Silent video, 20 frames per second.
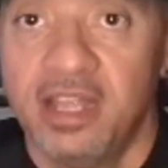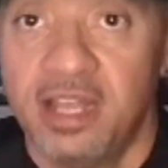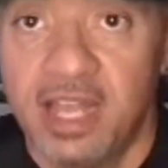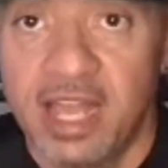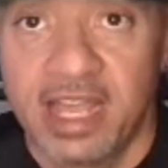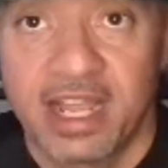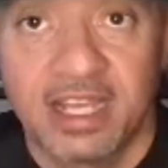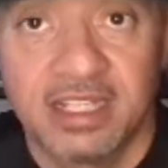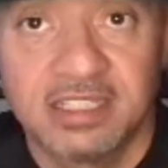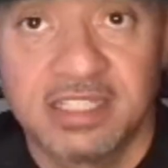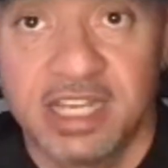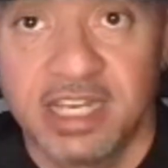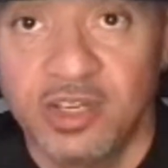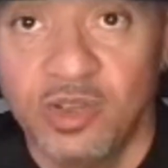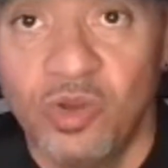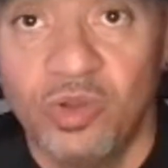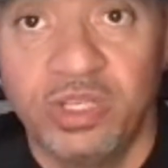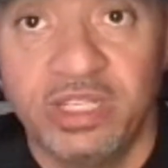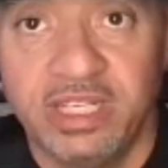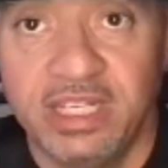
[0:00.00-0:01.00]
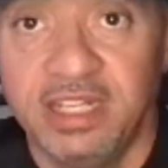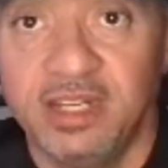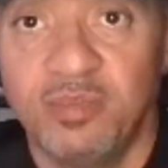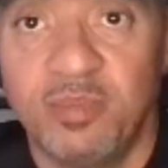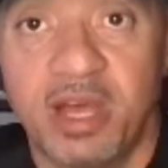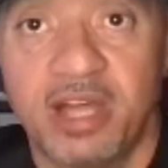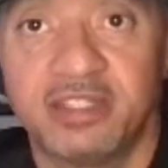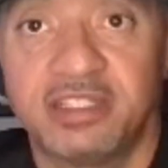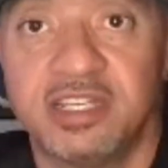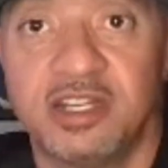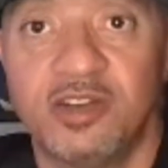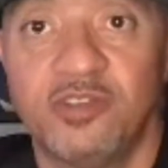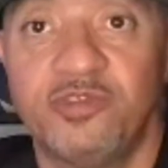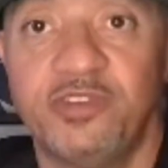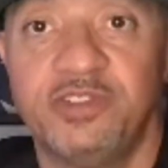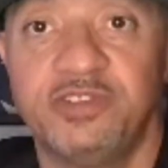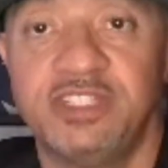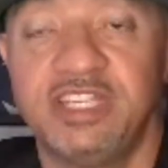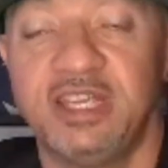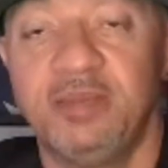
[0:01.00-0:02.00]
Like I said, you only need about 10 or
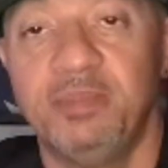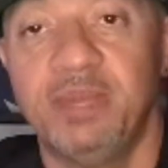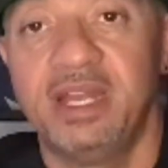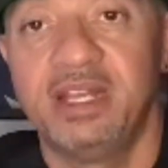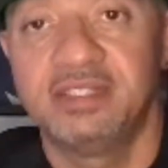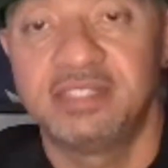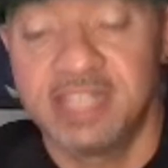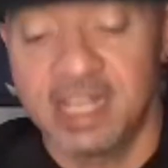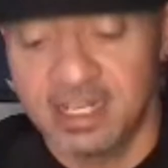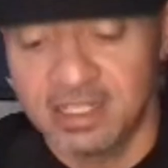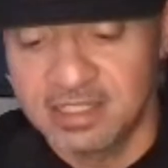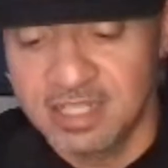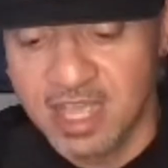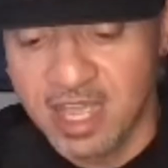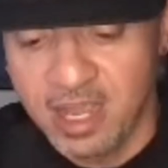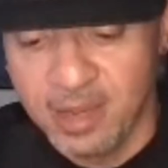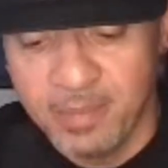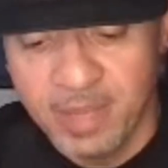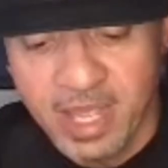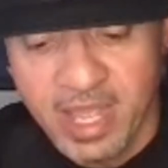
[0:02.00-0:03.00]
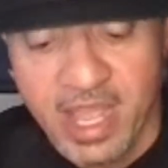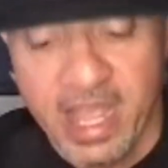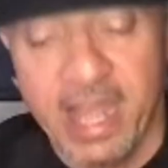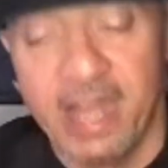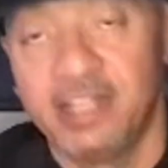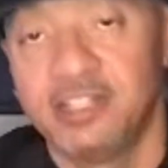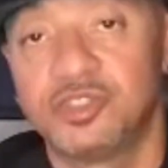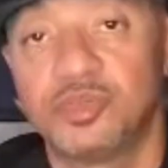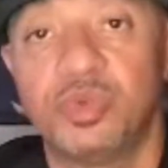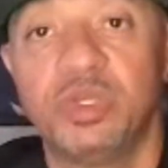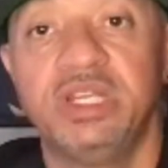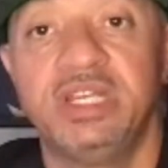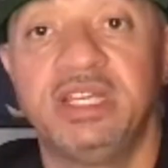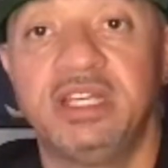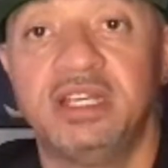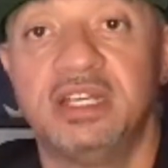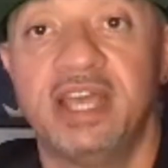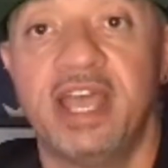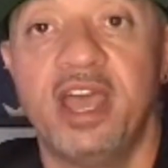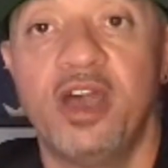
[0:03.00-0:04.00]
15 minutes at a time, and it's really
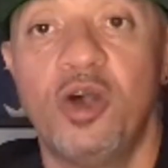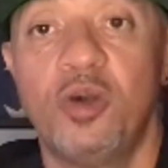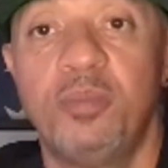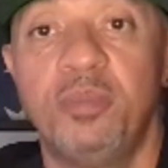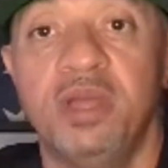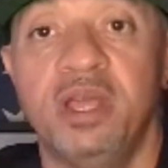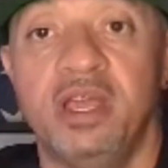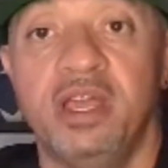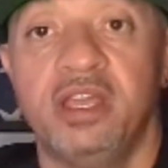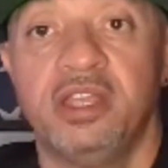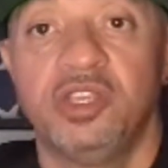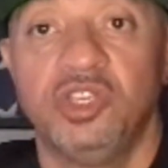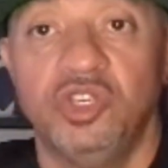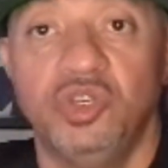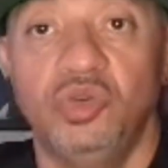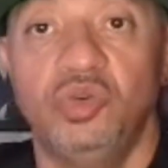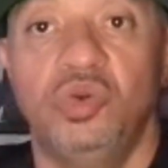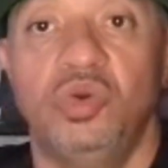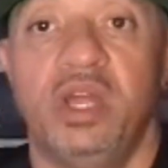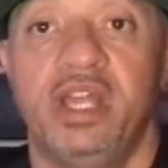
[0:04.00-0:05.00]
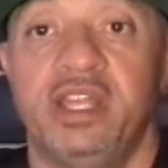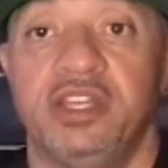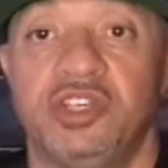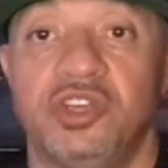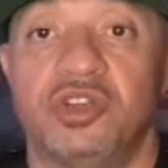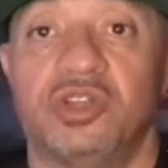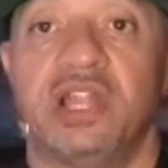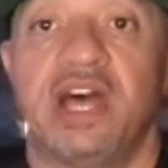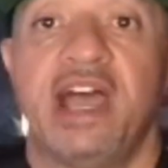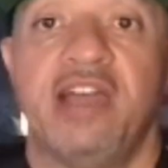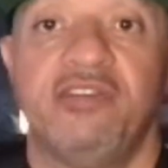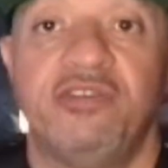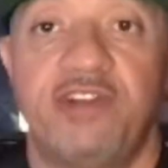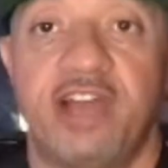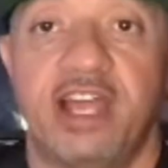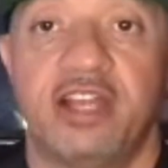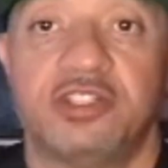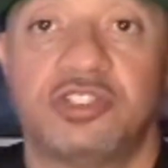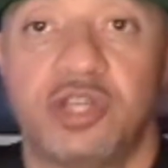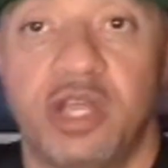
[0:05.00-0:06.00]
going to help you in your live
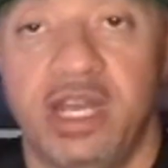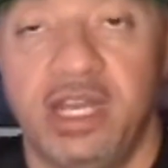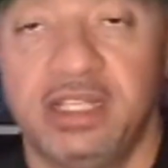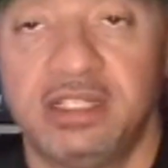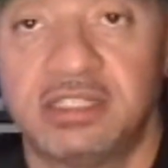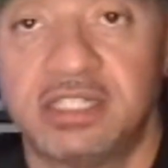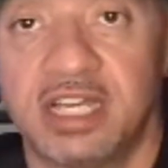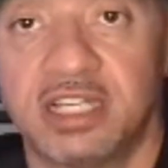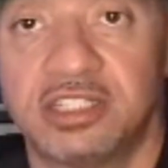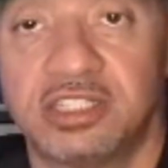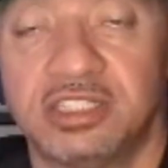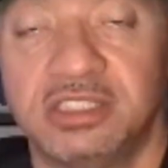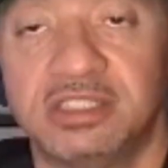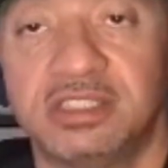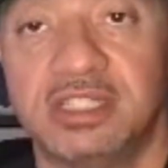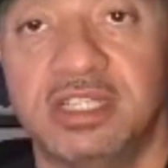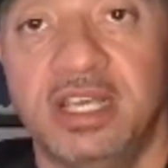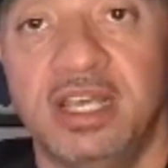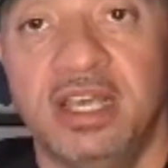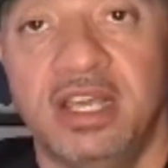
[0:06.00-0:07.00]
fire training sessions.